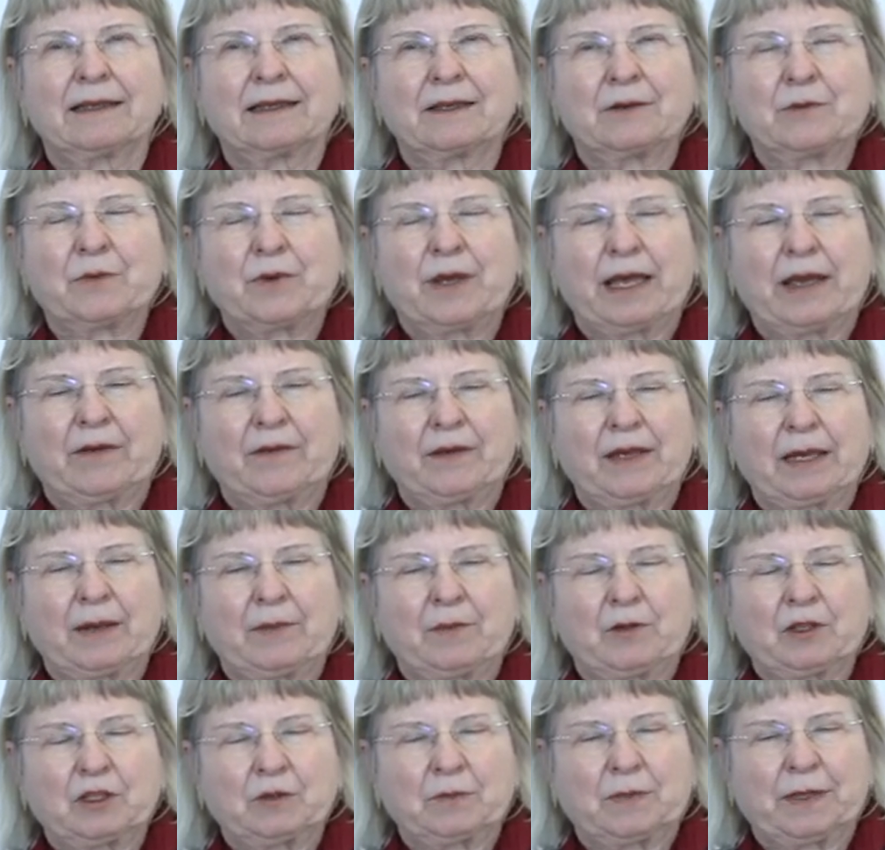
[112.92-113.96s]
We have
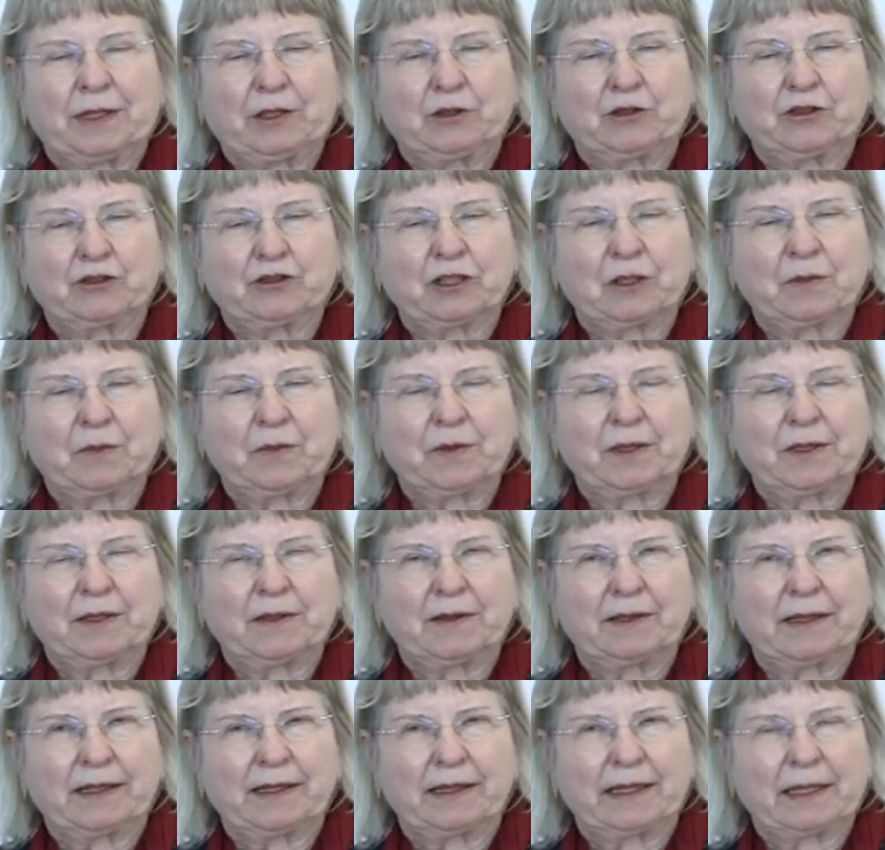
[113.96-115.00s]
MR spectroscopy
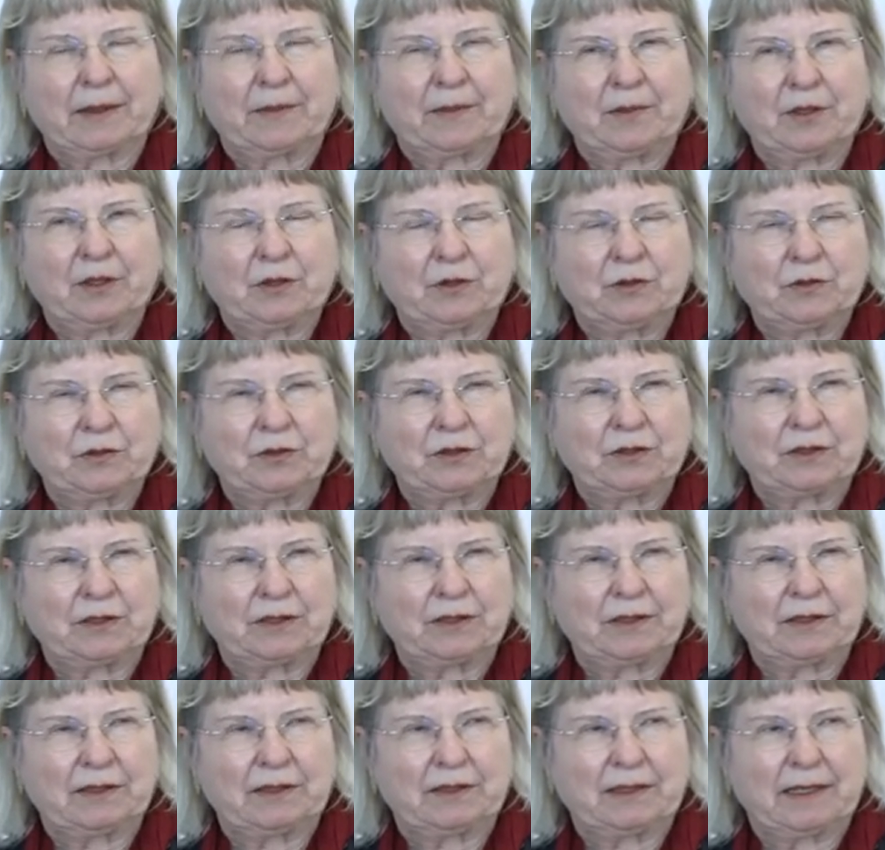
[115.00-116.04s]
that can be
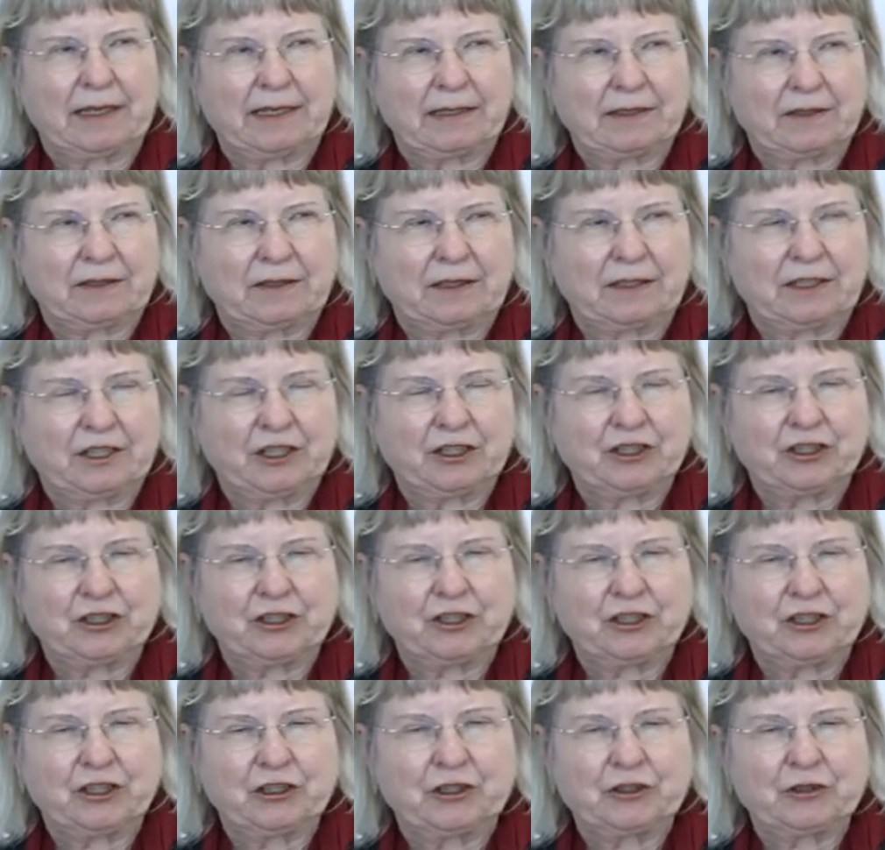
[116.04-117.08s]
used as an
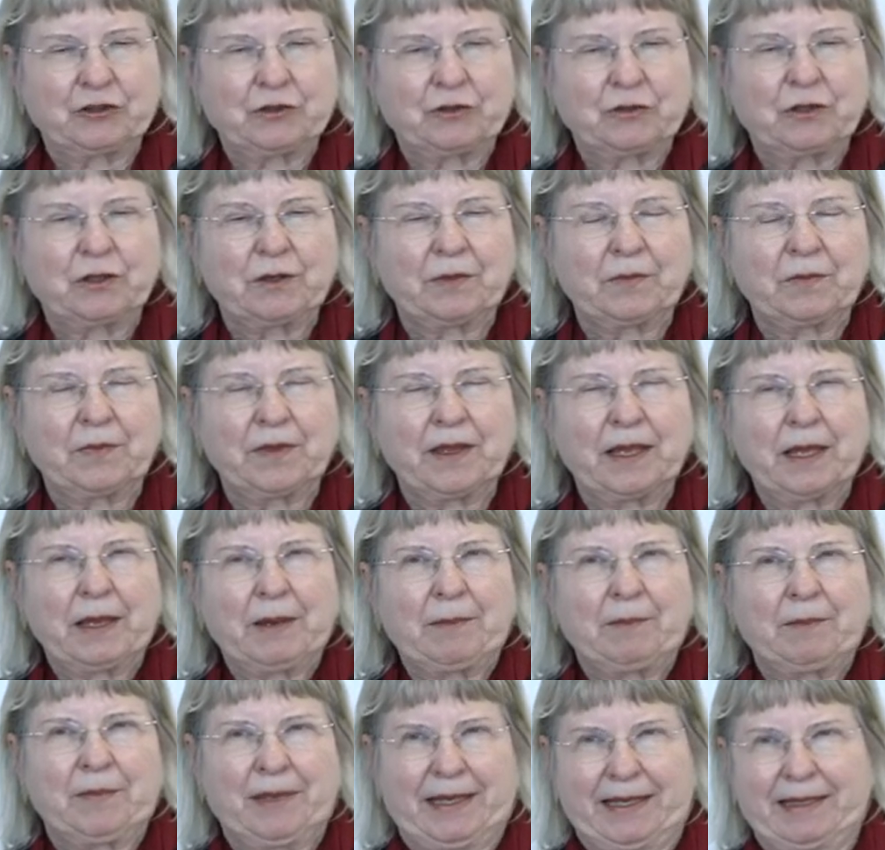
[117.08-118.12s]
additional tool.
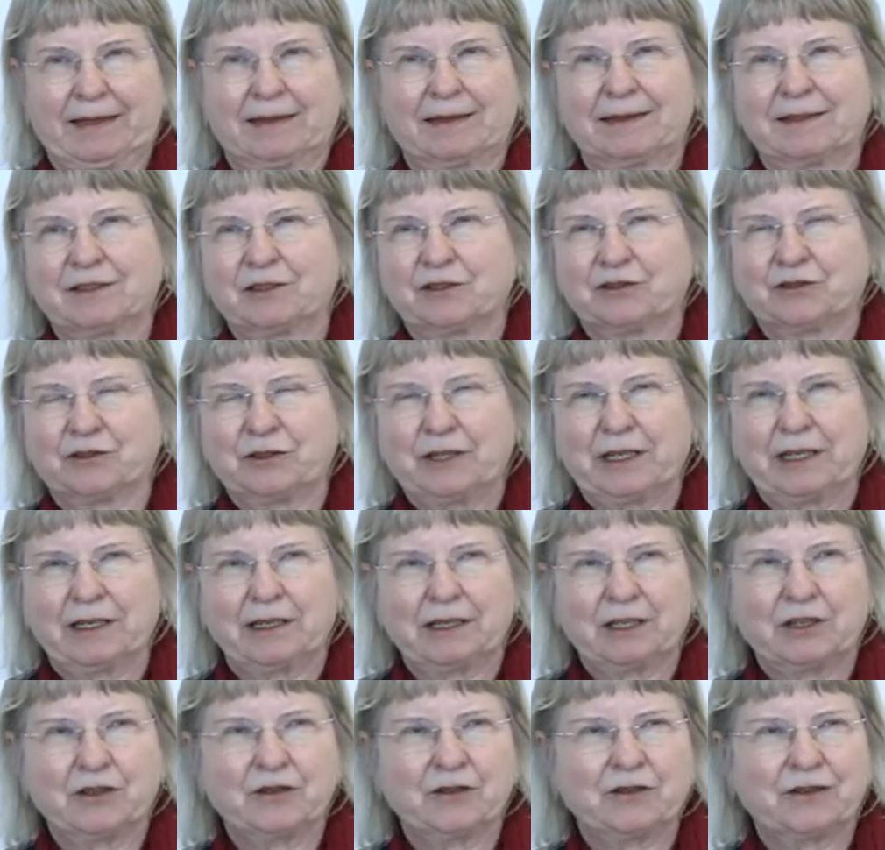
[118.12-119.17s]
PET is a really
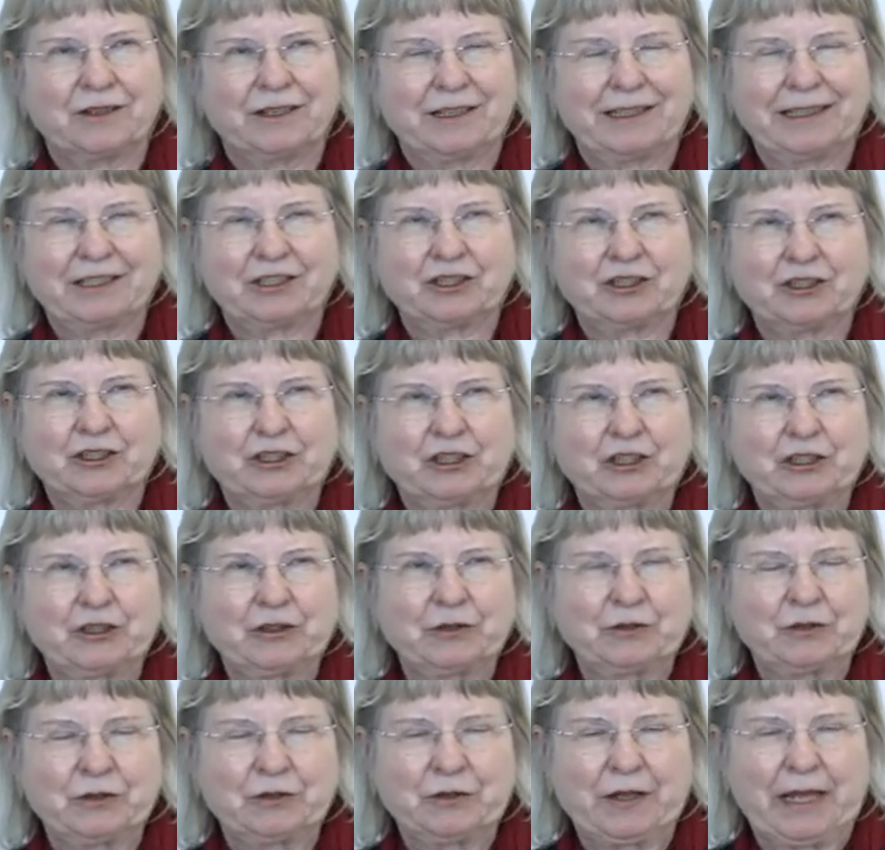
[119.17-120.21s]
good additional
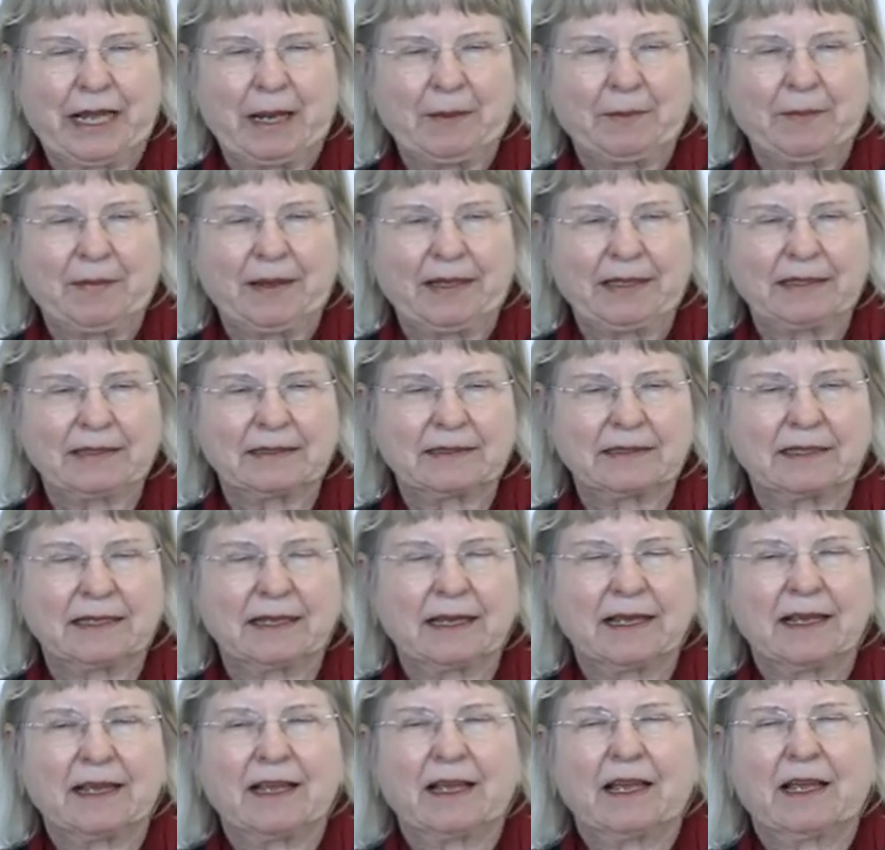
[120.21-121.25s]
tool to help us,
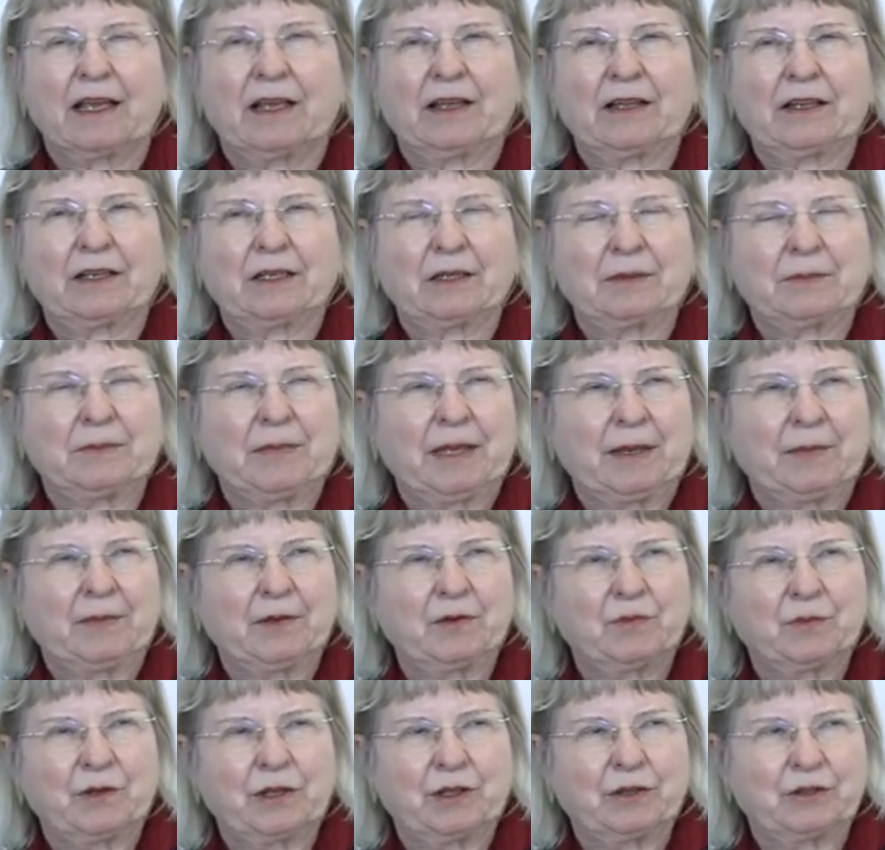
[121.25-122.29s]
and maybe
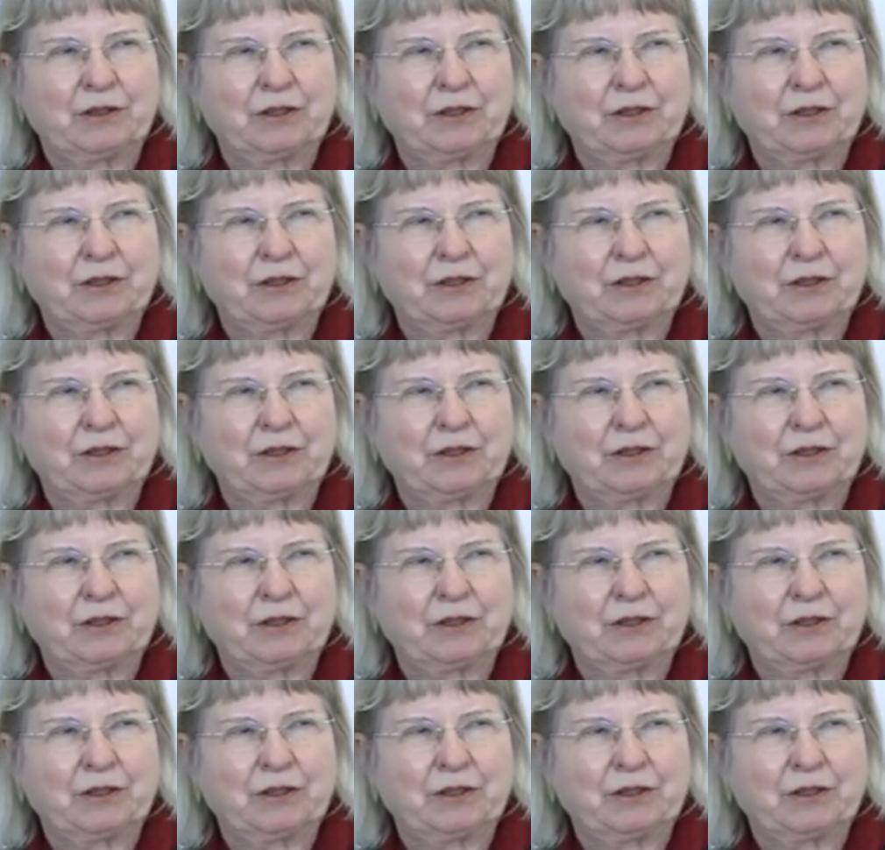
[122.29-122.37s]
we could